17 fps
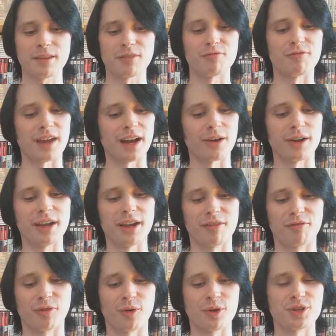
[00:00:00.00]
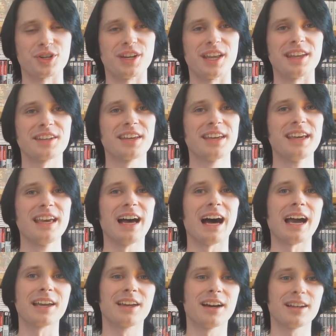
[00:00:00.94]
Very unfortunate.
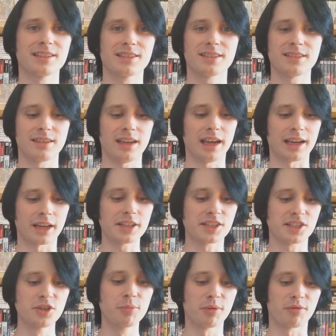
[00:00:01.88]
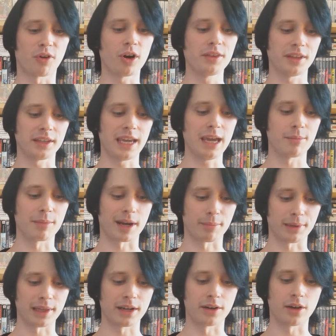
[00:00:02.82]
I got super far in the game and I
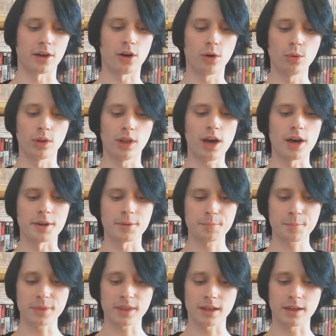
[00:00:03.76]
played it a whole lot.